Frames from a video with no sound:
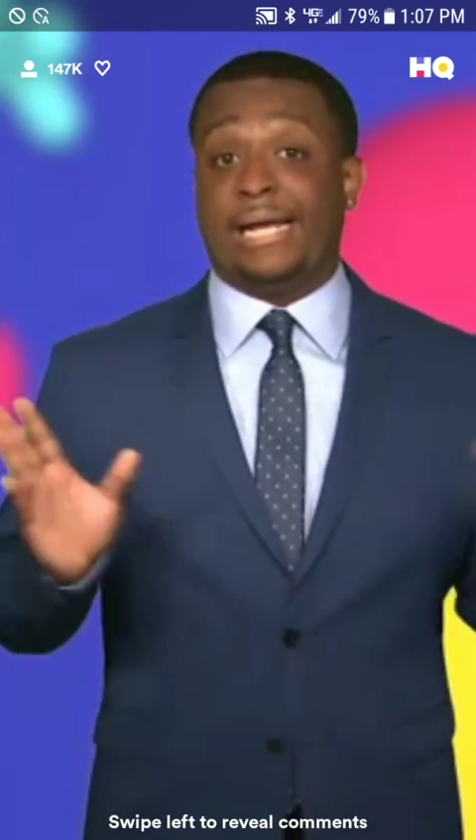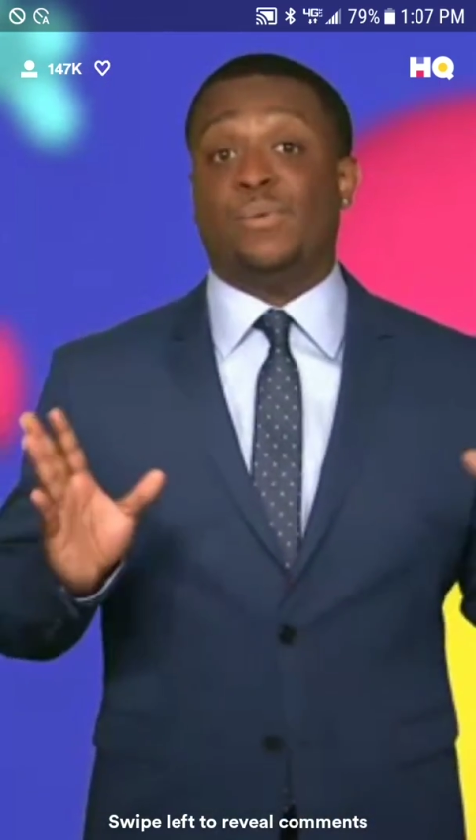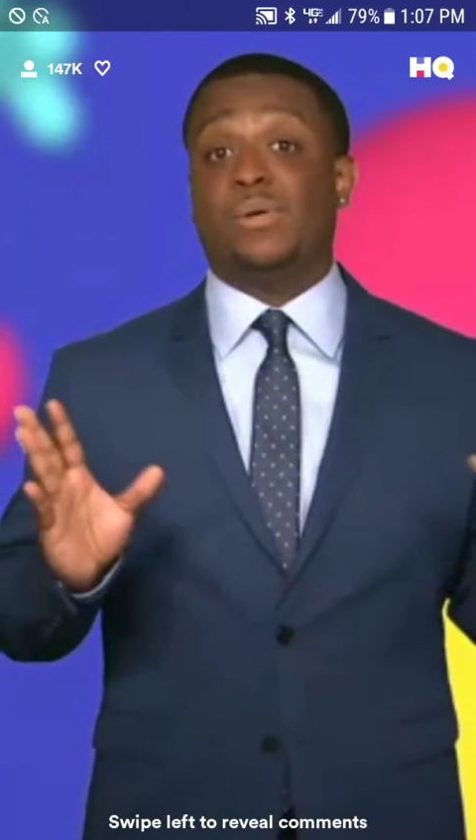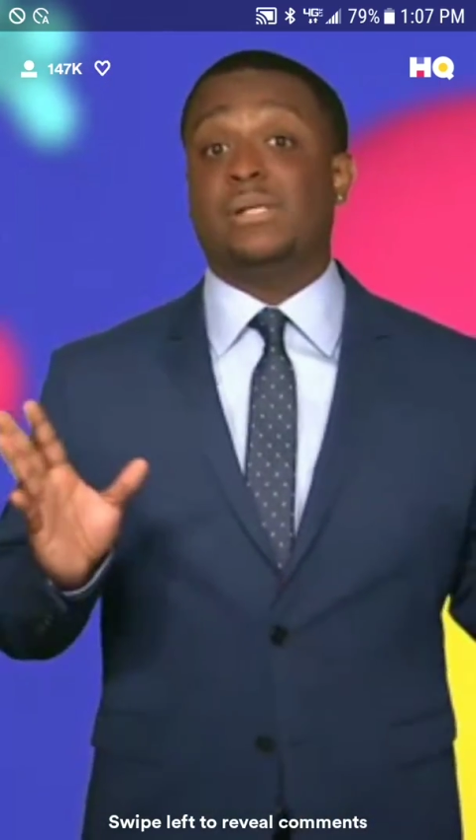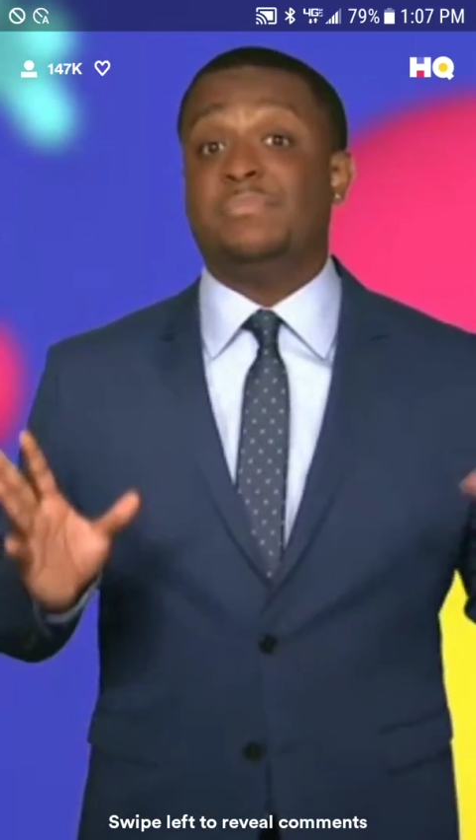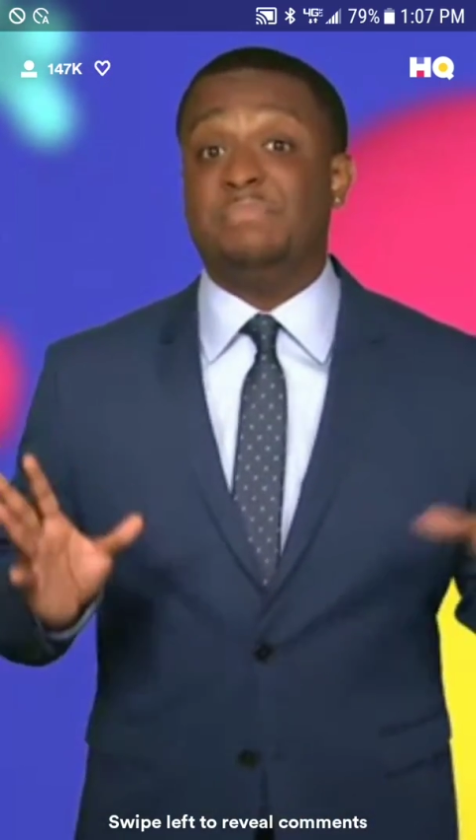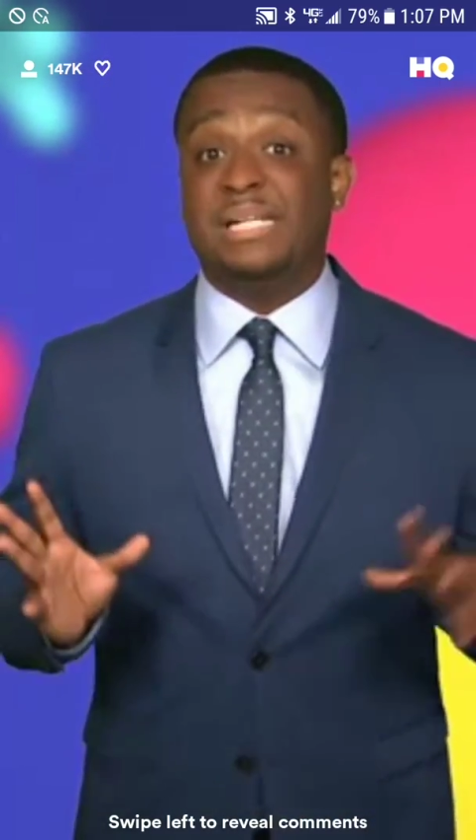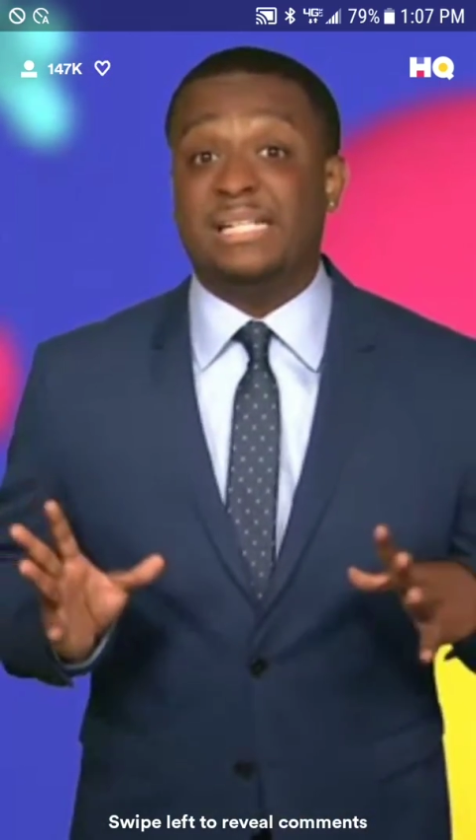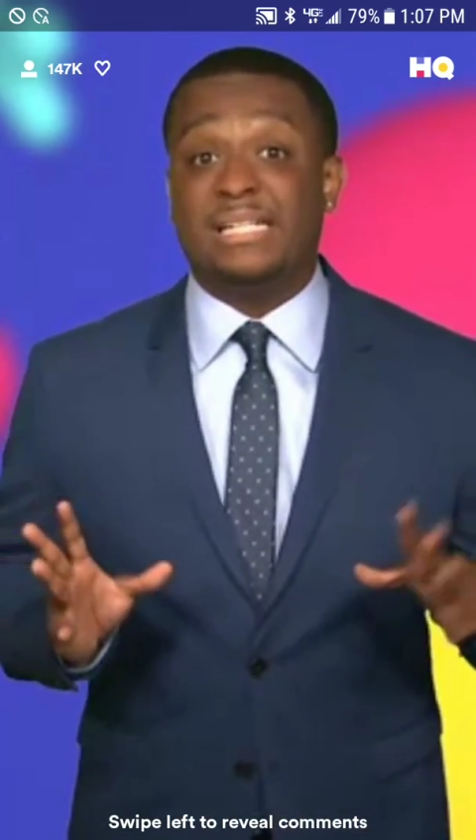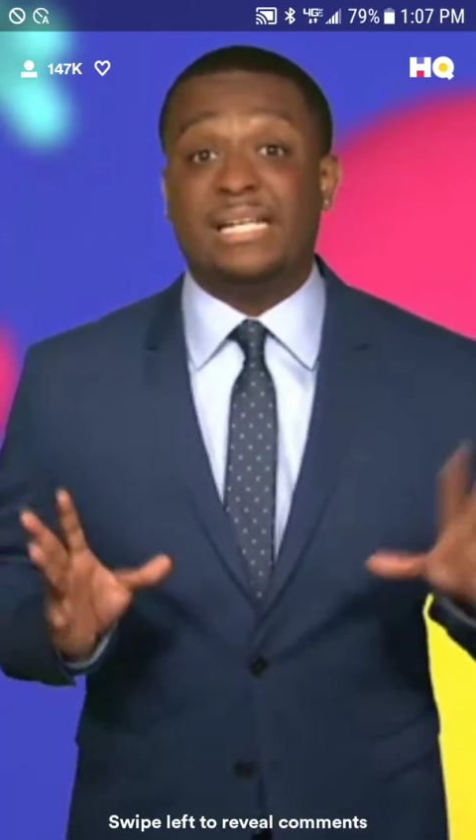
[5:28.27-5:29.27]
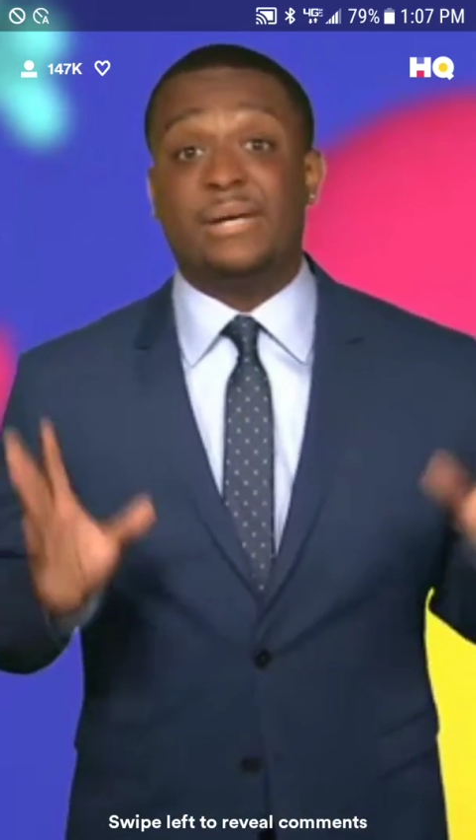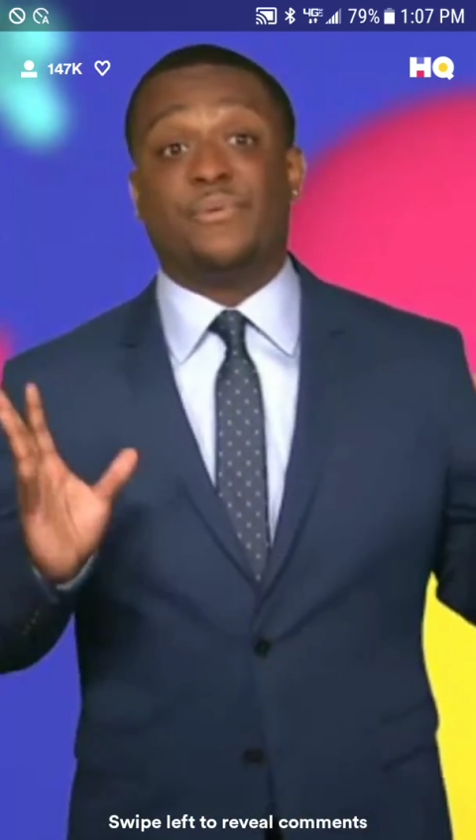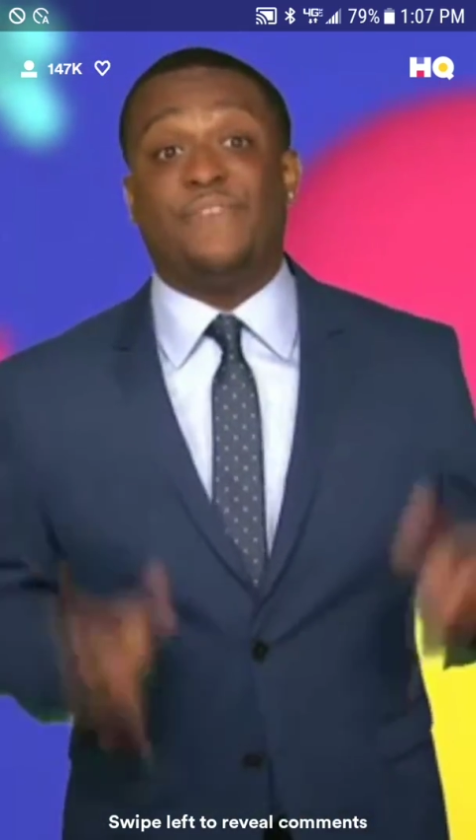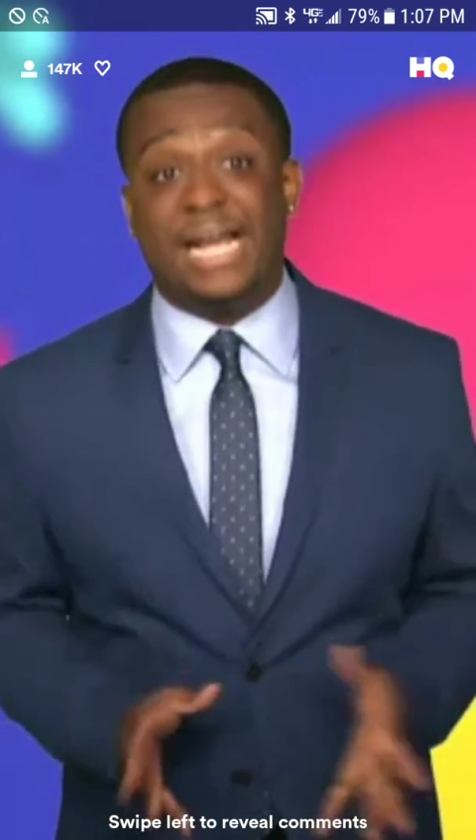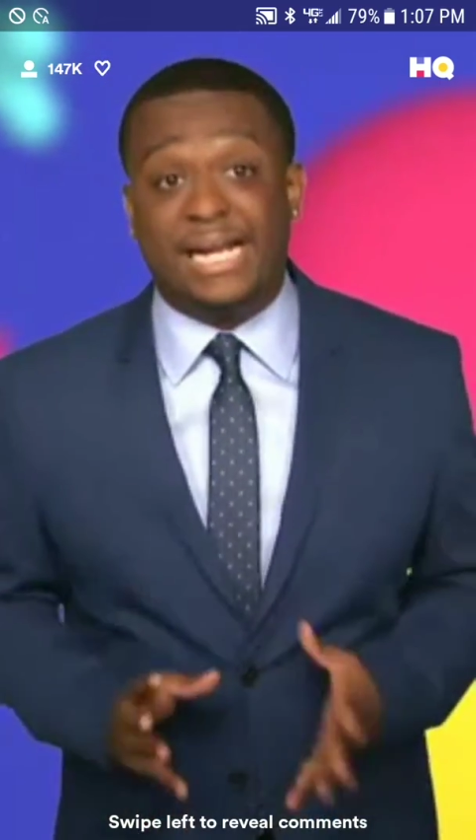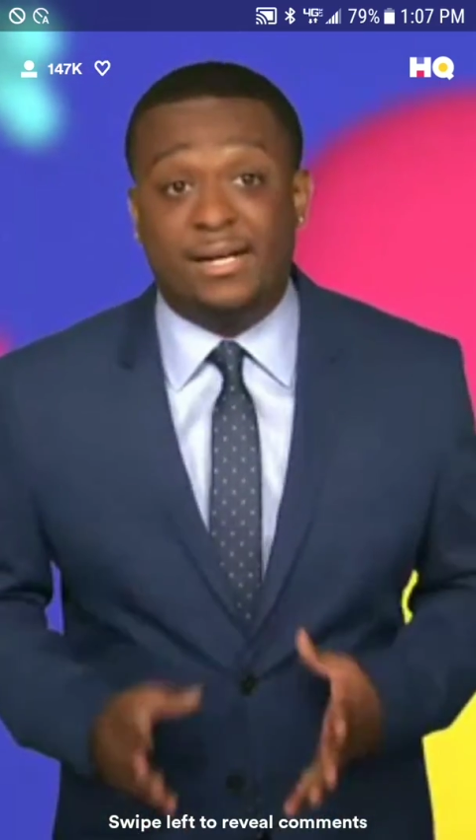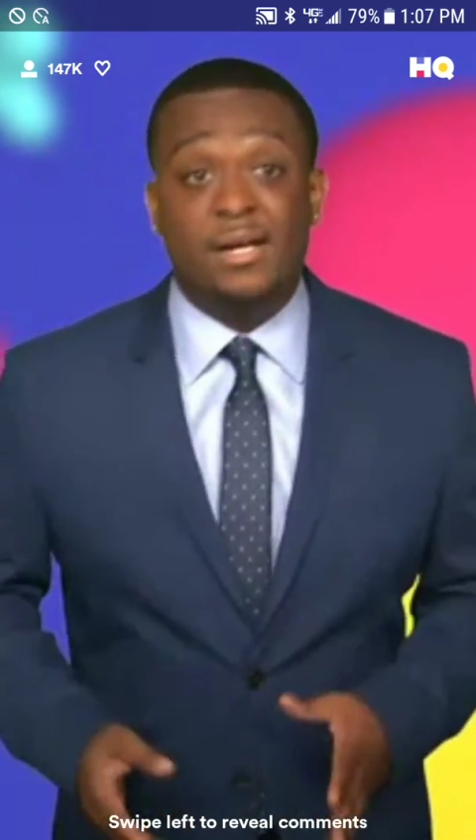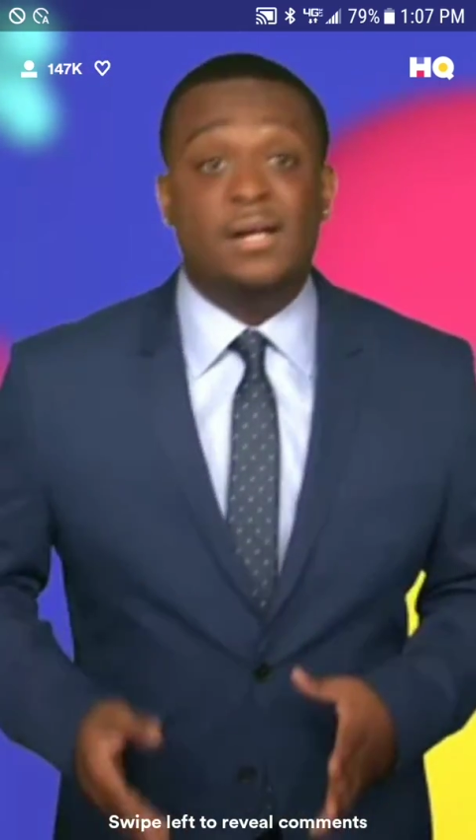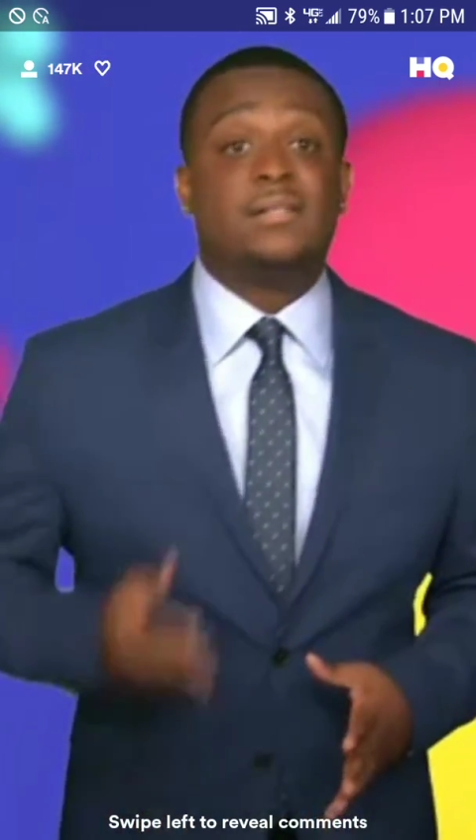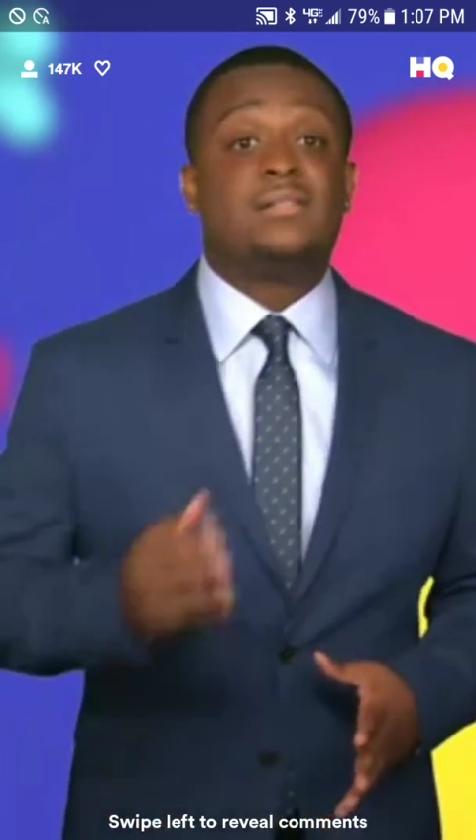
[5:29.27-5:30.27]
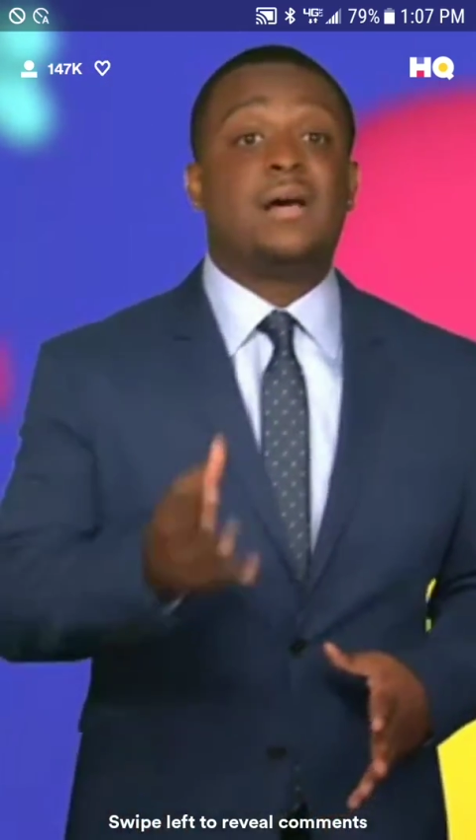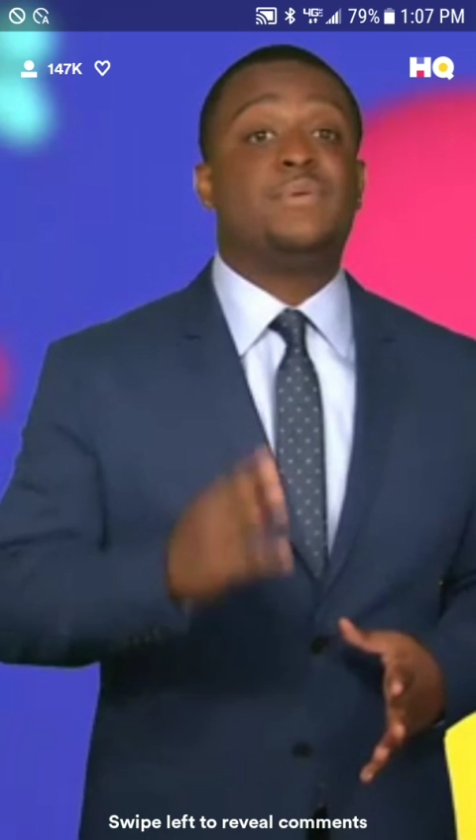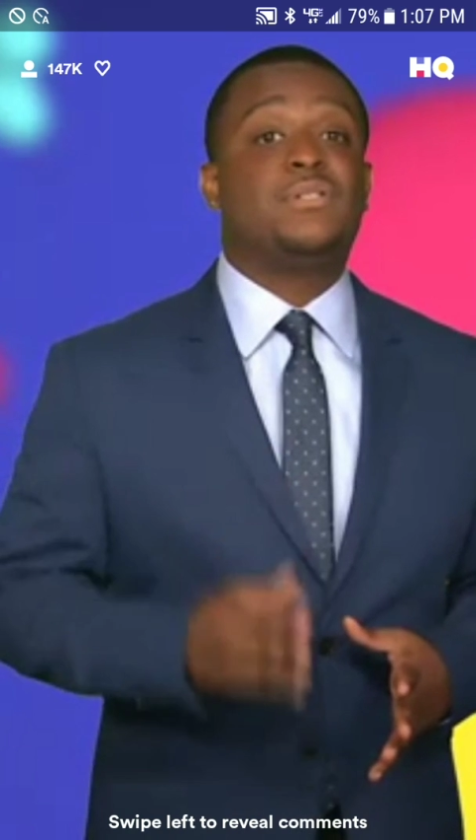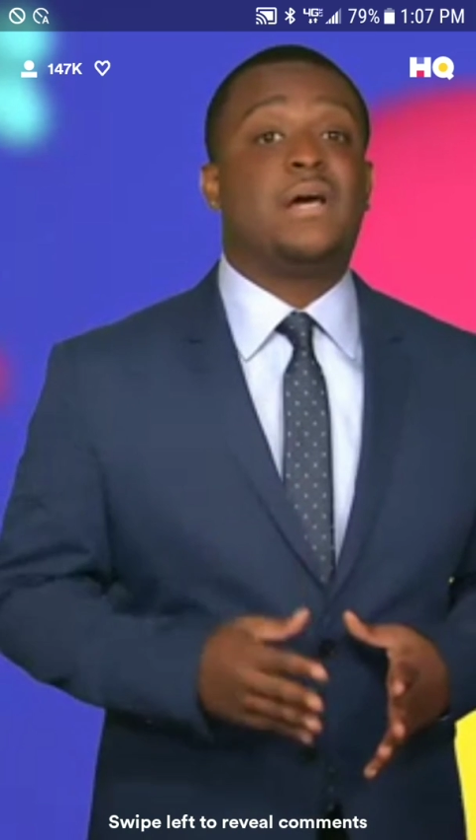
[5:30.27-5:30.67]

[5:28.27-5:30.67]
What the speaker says: and they wouldn't admit that they were fake, the